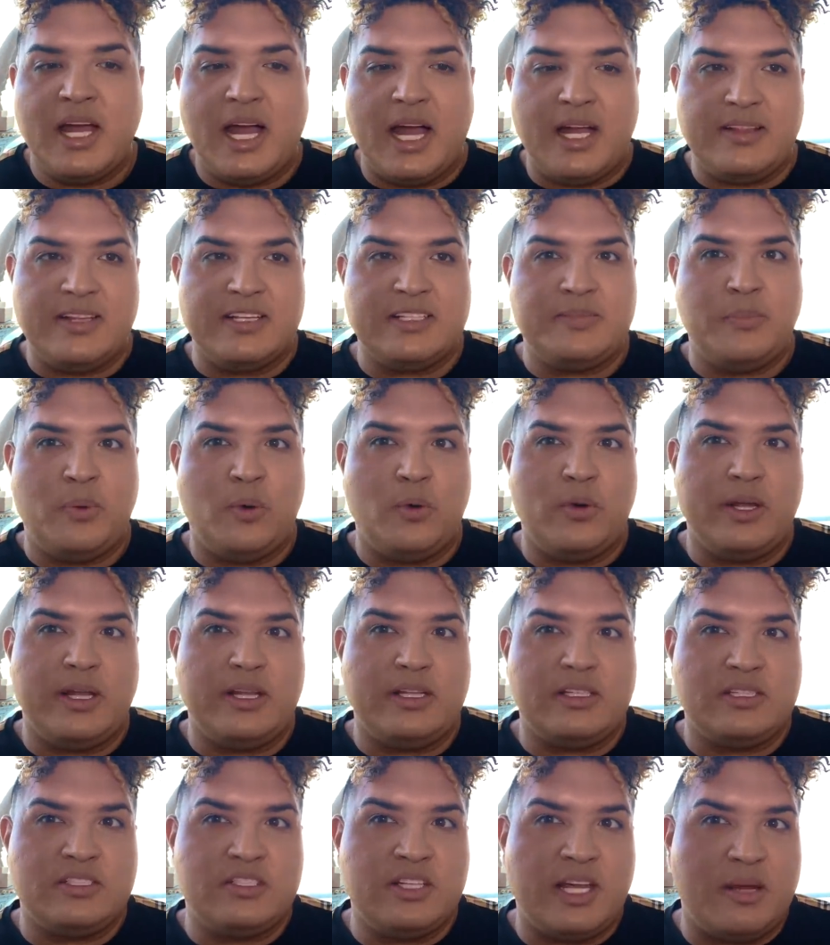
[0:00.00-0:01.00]
At this
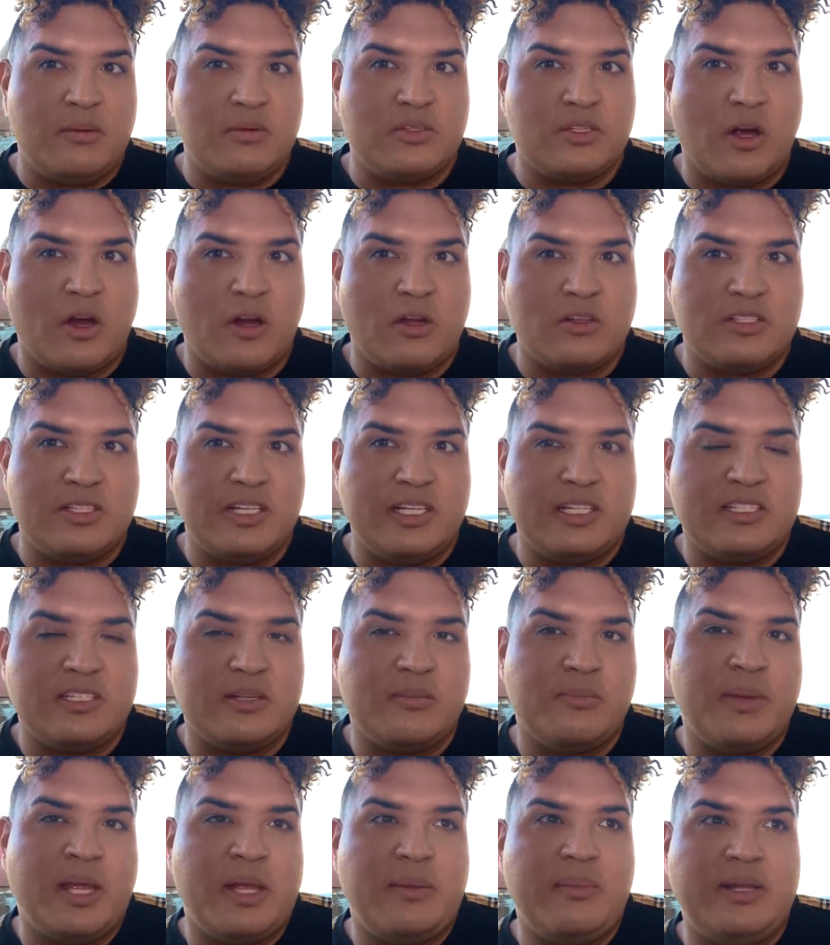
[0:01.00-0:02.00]
point, James Charles needs
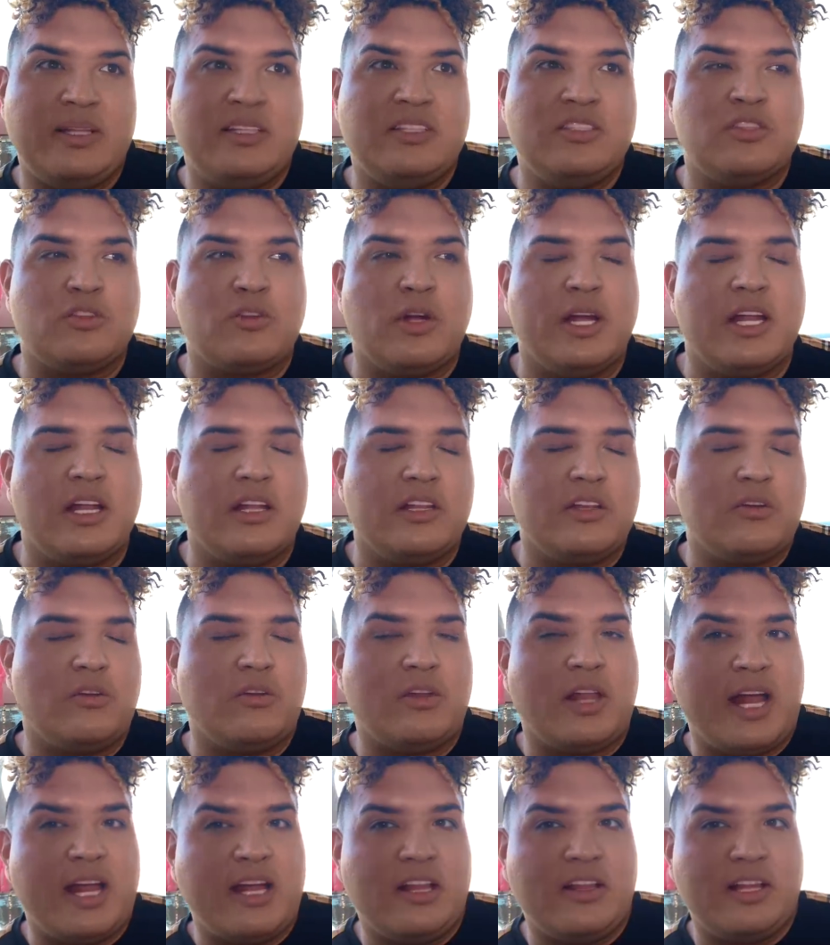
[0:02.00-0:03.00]
to maybe tread a
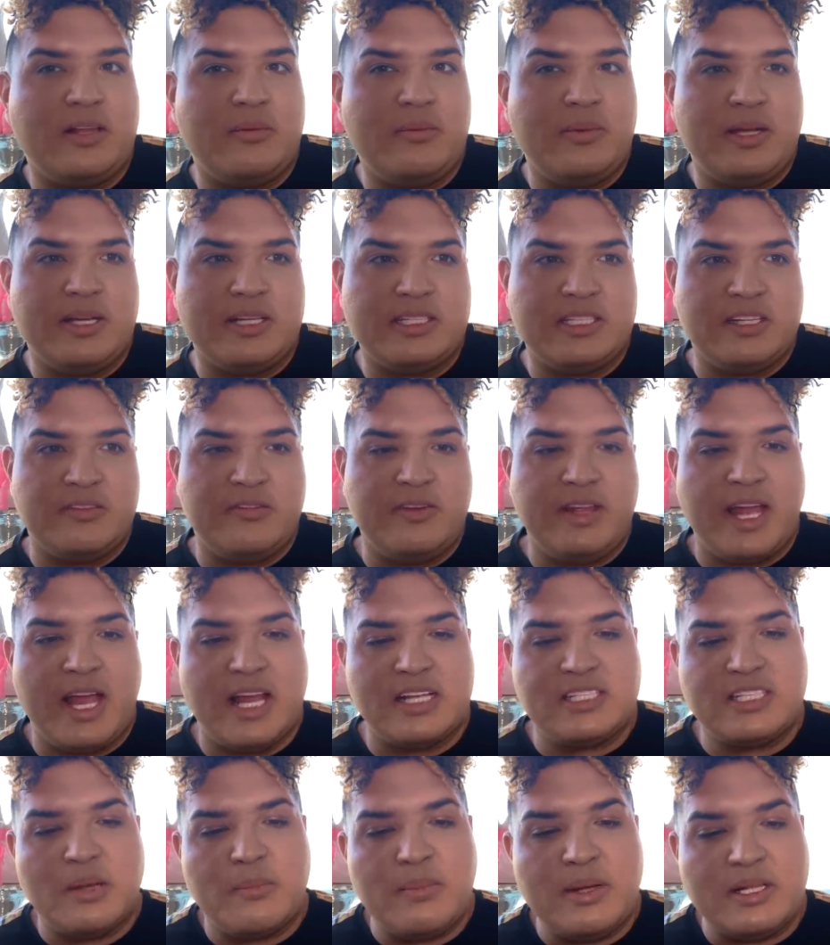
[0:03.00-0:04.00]
little lightly because if he
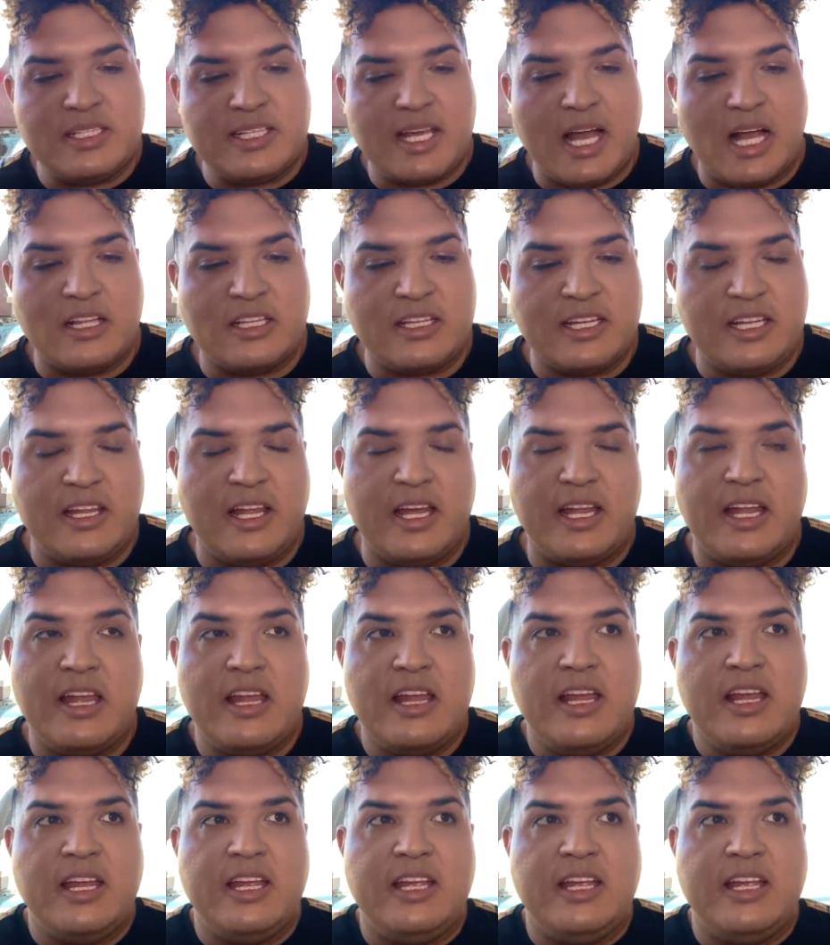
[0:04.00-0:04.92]
has that mentality that